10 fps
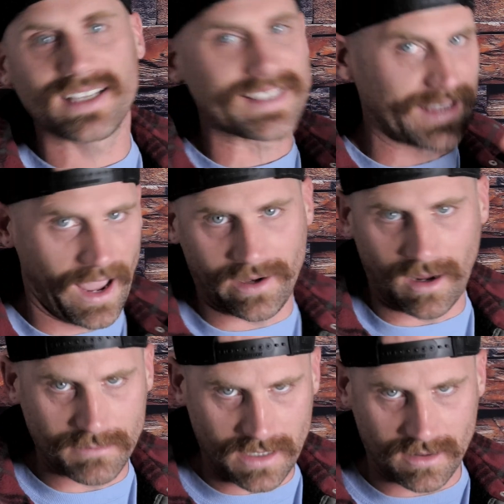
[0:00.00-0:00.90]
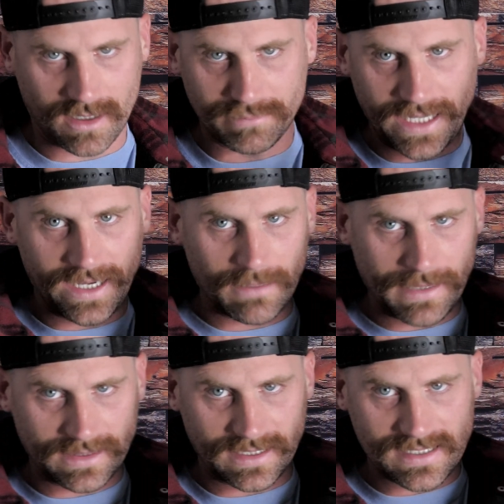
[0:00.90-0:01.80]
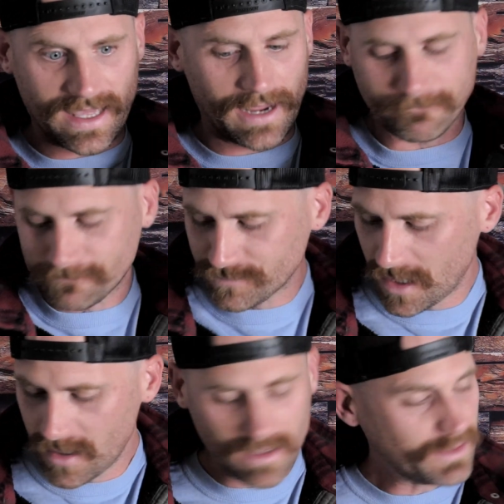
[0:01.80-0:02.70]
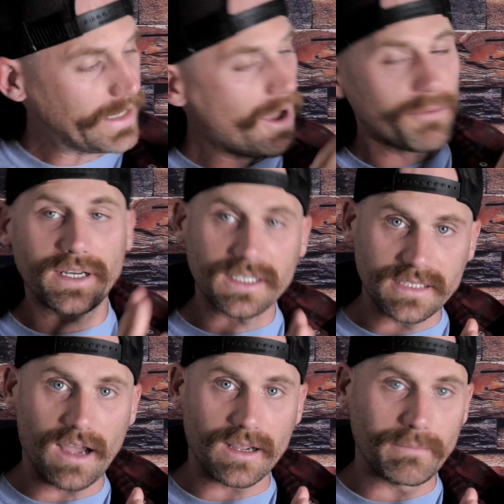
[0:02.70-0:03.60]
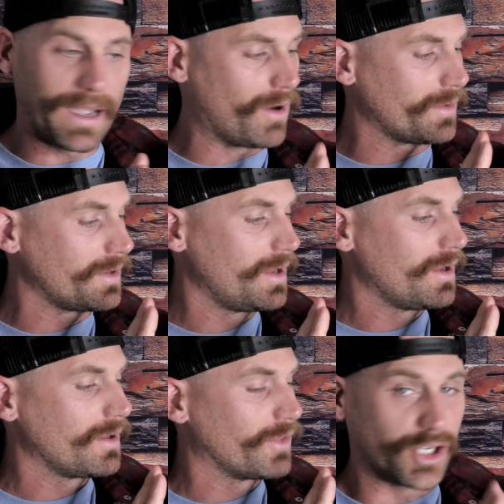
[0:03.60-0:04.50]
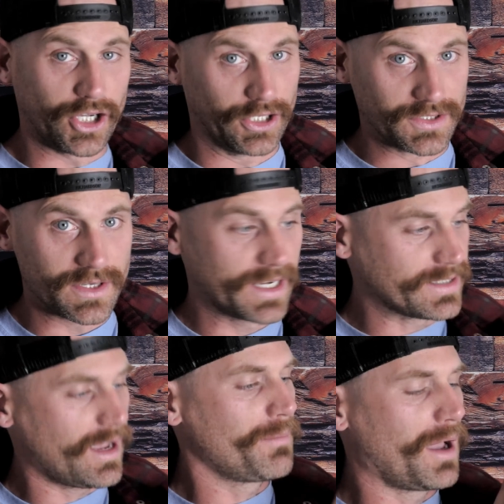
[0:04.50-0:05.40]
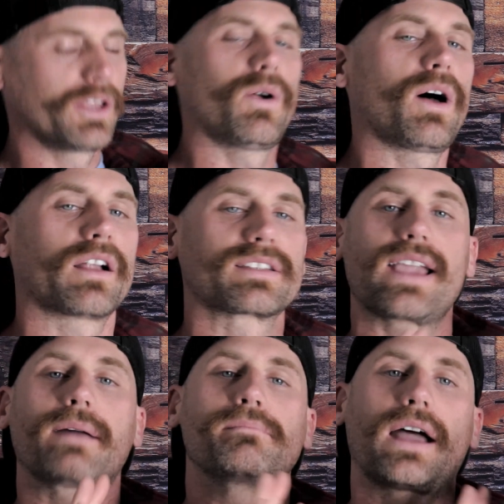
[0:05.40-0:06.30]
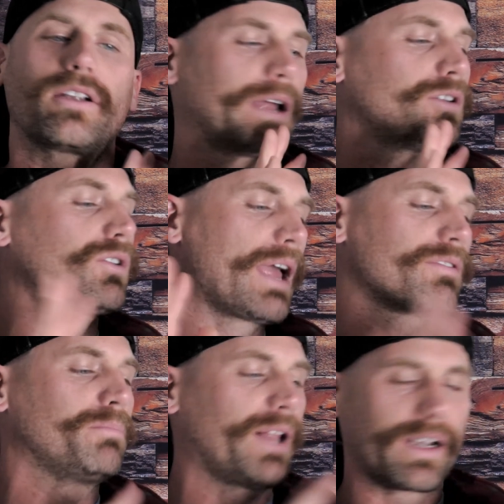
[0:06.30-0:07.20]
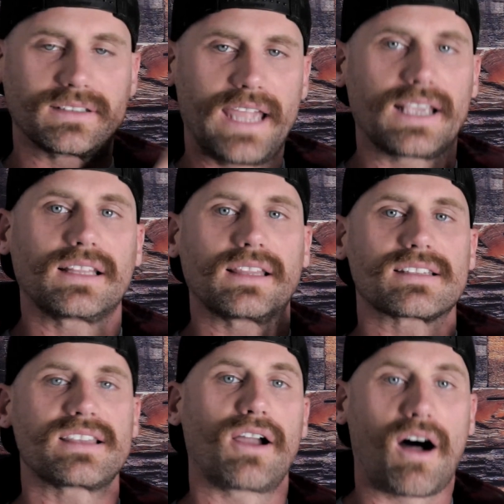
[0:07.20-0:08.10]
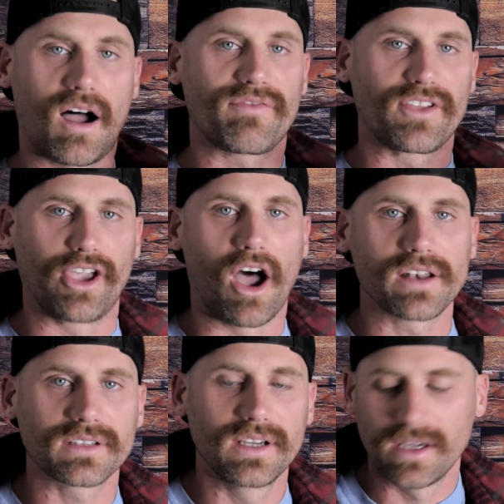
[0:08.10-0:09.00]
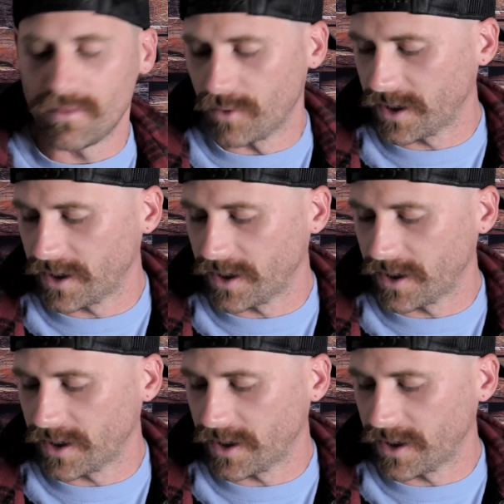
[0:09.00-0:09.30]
aside, I'm done complaining about this thing. Now I'm going to talk about the goods, because honestly, I don't ever plan on taking this thing off the gun. We're